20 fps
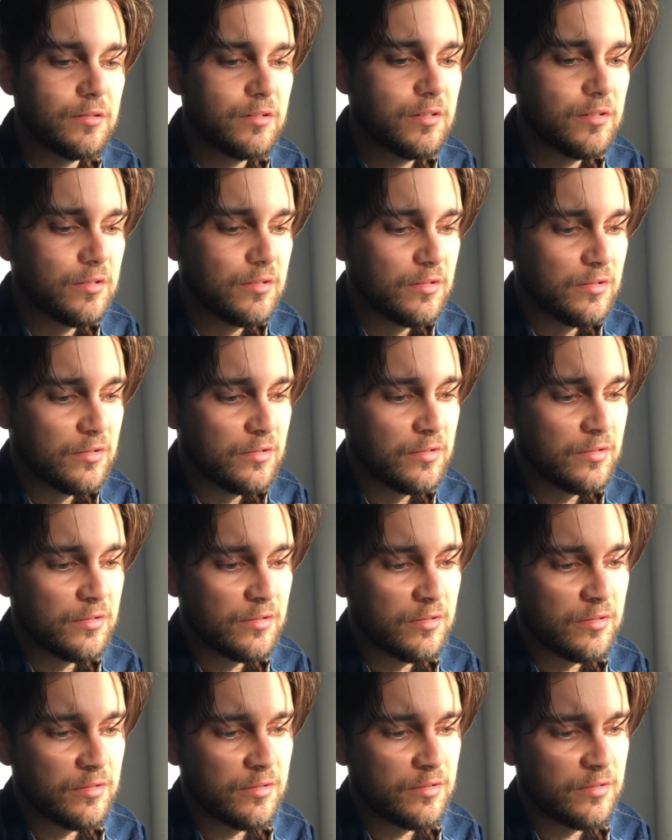
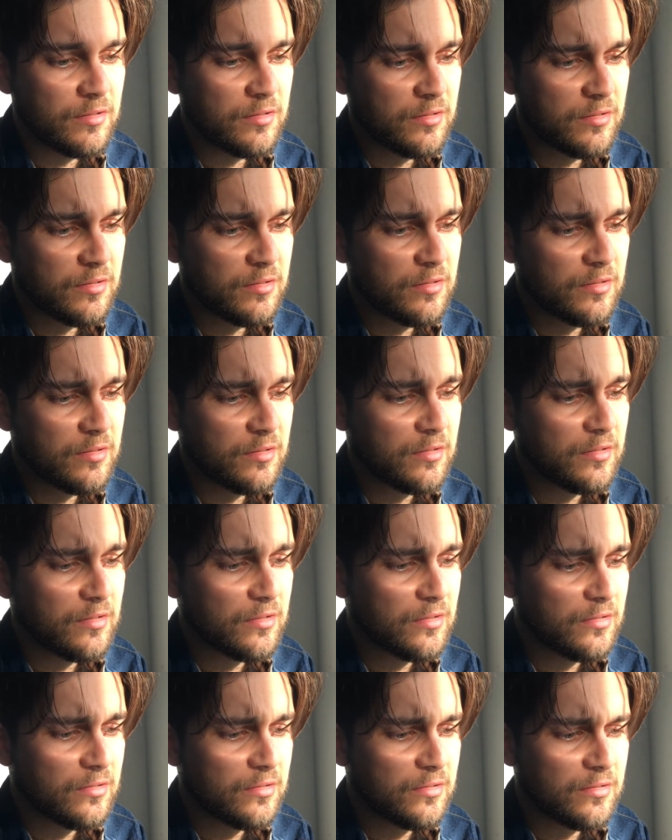
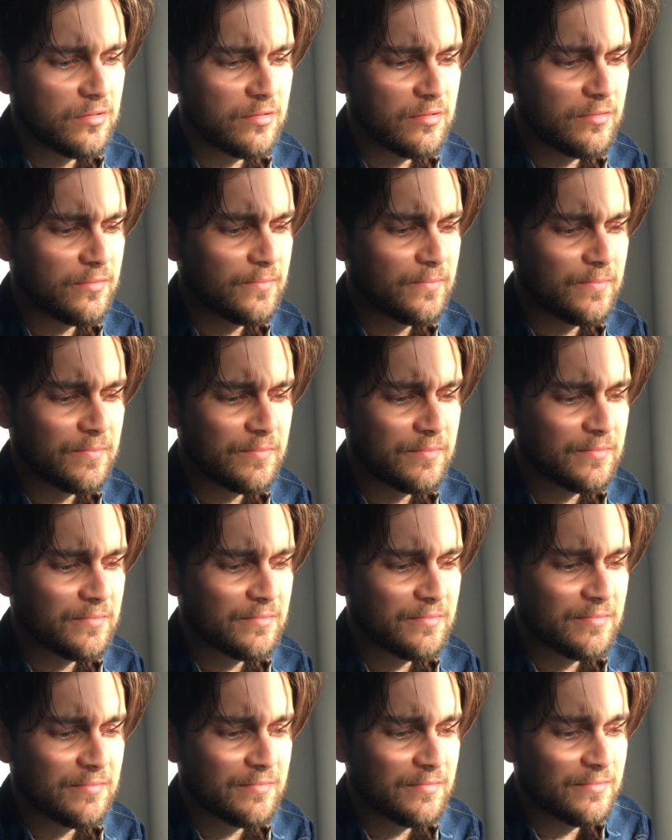
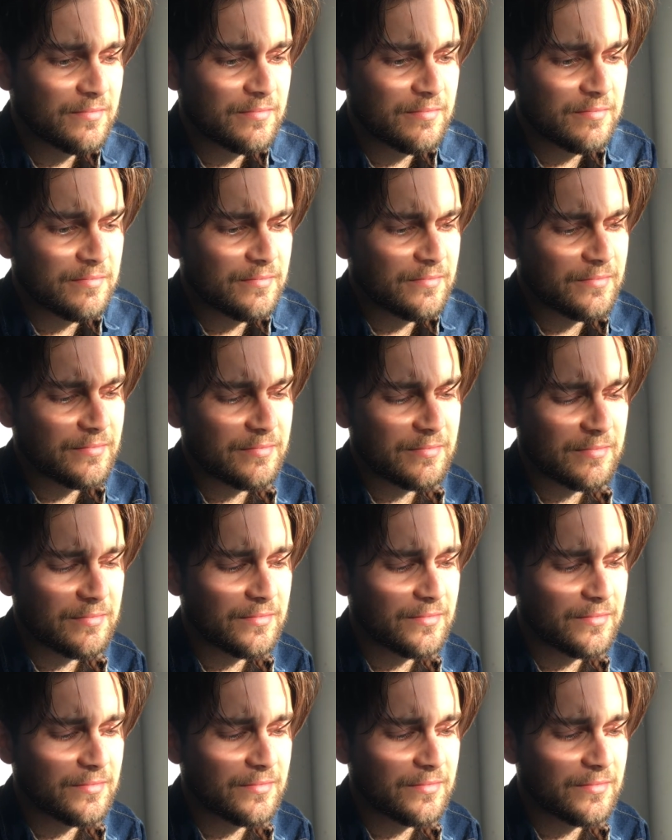(no one is talking)